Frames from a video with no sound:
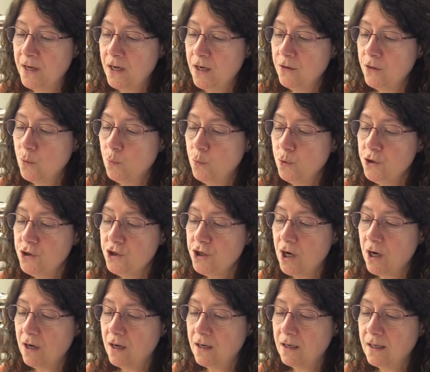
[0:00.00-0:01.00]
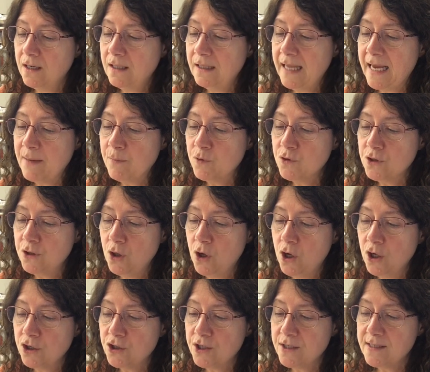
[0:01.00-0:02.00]
The woodchuck clambers
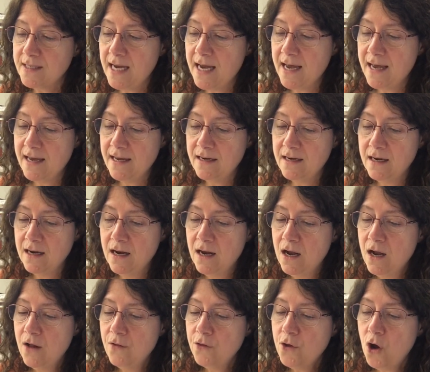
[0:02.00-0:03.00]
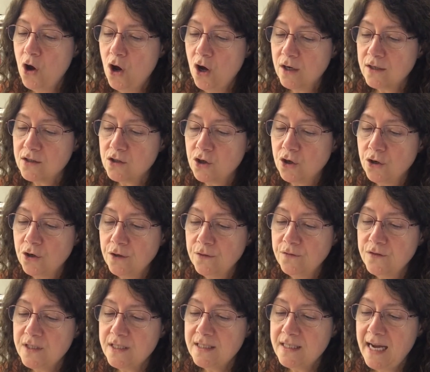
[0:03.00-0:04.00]
along just ahead. The hawk's
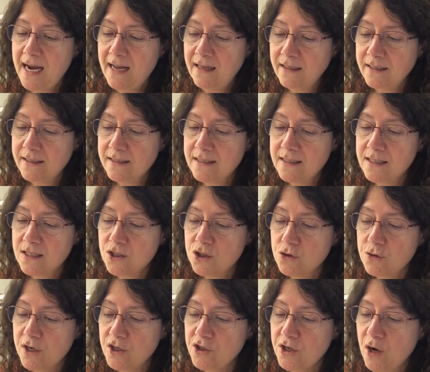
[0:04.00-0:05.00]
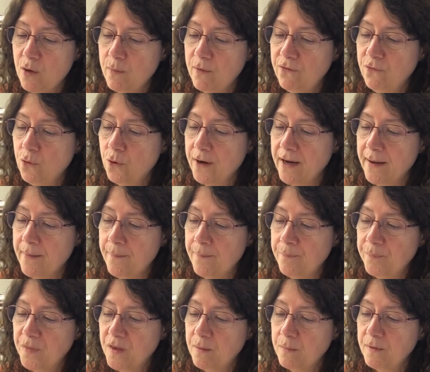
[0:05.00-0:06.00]
curved talons stretch out before him,
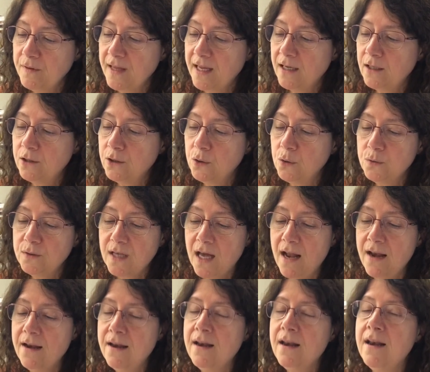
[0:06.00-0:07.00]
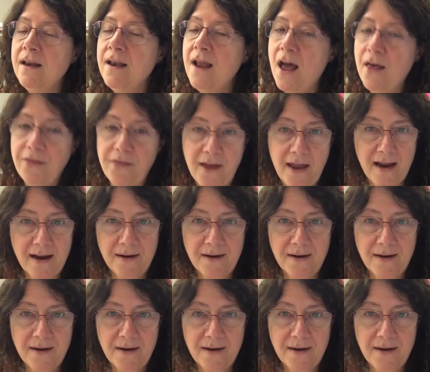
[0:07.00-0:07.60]
but they close on nothing